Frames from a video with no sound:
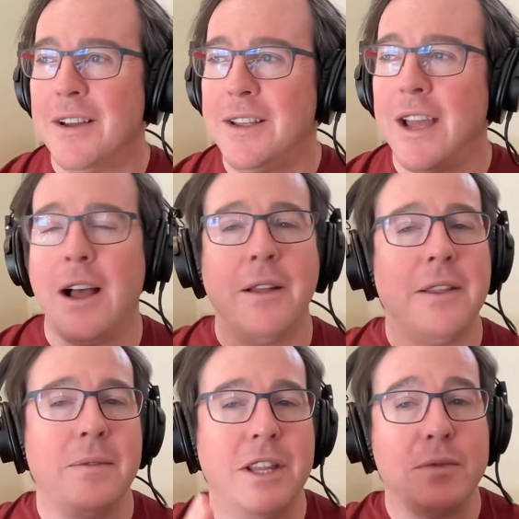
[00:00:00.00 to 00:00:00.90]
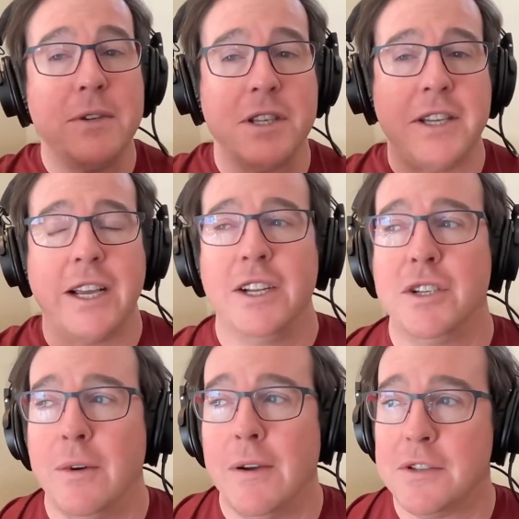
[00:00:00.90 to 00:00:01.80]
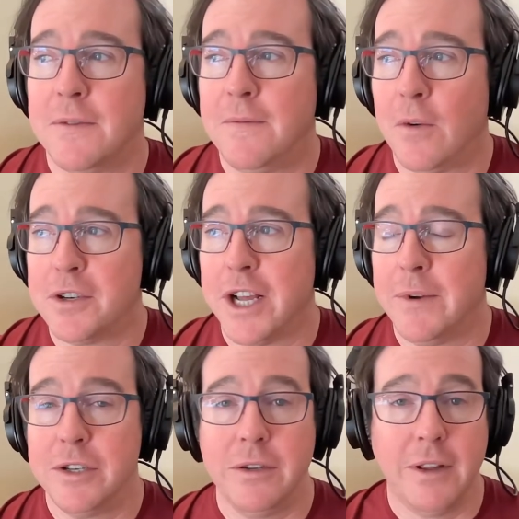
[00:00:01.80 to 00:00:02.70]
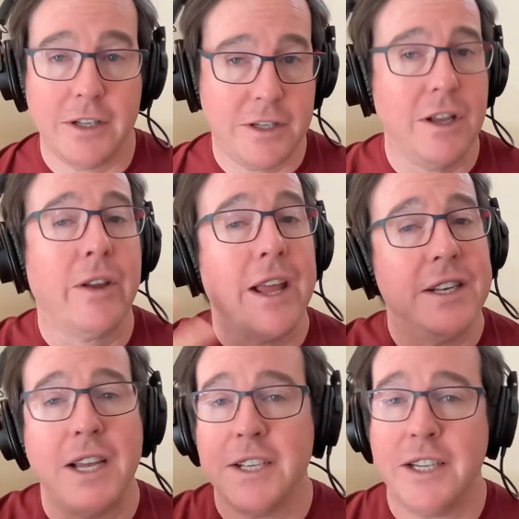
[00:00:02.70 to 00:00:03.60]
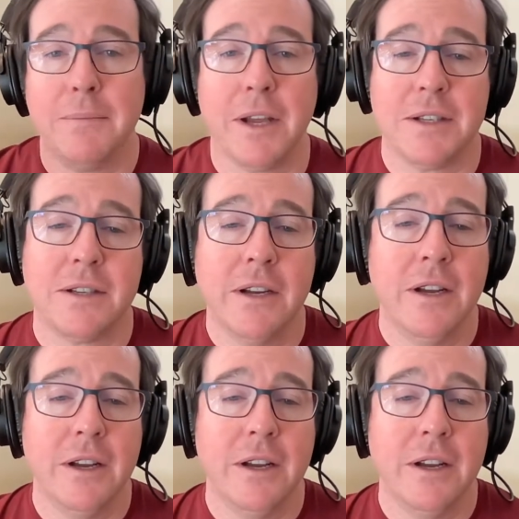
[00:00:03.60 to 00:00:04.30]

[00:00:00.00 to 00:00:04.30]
yeah, th- this was the second issue I was foreshadowing too. that's, again, testing based.